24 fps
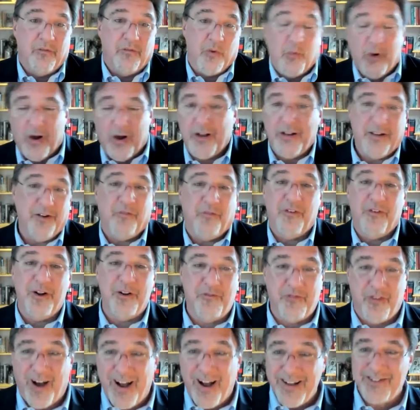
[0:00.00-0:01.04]
if you want a
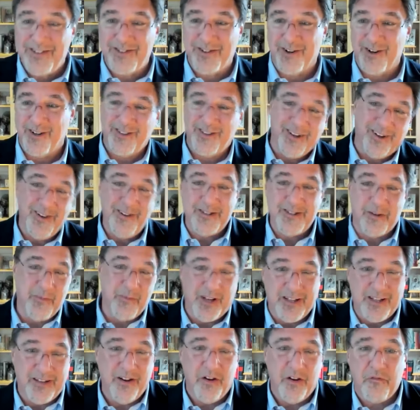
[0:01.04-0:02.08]
different advisor to tell you
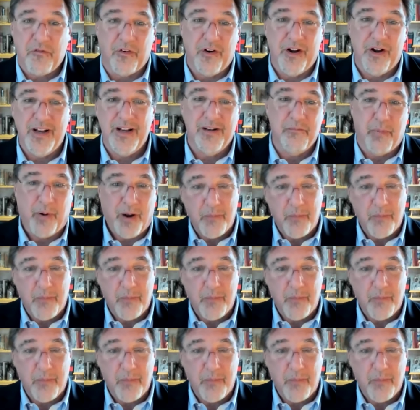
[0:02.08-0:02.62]
something different,